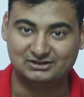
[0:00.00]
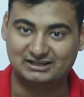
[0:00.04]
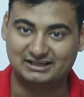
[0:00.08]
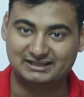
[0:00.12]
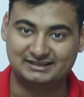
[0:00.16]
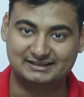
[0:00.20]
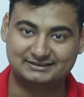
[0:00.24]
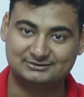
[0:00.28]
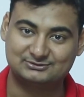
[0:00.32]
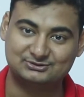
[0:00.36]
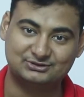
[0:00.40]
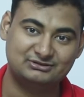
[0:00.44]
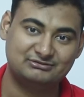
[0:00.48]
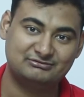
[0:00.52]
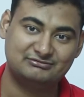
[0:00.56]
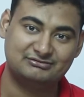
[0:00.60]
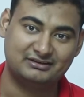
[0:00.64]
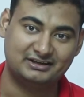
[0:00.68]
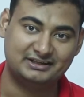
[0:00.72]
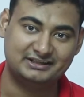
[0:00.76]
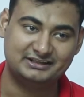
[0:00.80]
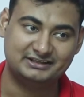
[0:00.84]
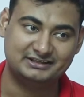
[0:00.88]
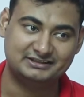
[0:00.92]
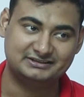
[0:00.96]
Like, I couldn't
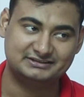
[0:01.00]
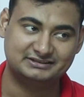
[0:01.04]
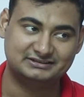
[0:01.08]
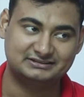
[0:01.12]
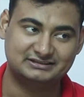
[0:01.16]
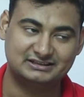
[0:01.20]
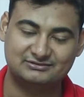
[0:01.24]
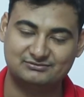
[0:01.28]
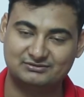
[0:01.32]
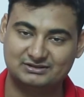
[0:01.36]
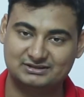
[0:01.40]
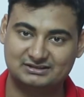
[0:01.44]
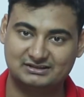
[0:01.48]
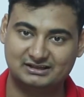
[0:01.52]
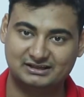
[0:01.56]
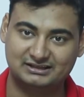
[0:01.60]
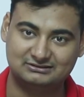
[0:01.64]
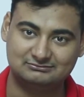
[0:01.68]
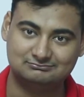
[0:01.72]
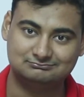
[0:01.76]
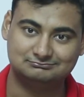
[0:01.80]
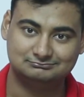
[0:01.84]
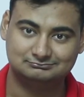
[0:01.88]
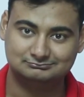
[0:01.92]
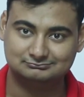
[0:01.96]
find anything that was
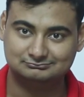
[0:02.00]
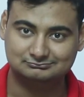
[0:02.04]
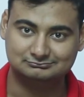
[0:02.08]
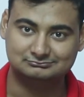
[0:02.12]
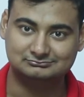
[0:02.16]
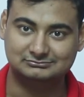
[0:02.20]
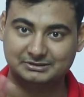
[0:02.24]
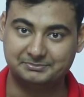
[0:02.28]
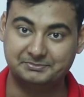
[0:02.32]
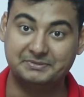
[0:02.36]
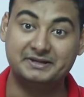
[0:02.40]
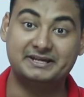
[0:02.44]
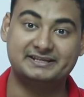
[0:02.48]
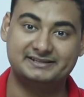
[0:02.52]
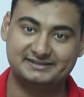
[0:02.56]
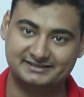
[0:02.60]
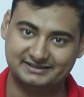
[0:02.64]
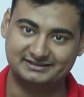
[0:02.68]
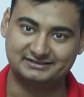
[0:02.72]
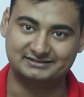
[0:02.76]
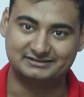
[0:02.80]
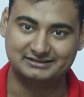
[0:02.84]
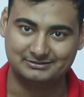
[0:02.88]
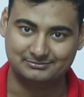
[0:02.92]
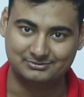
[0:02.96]
like
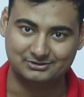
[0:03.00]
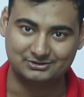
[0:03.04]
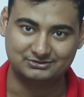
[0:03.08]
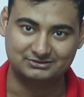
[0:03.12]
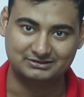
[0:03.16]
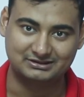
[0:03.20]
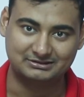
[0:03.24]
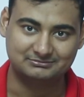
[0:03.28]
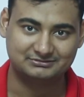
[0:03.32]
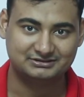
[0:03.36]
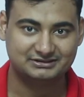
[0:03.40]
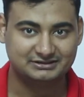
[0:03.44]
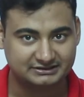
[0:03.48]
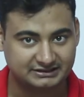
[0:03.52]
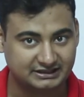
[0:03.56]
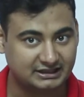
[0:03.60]
amazing about them.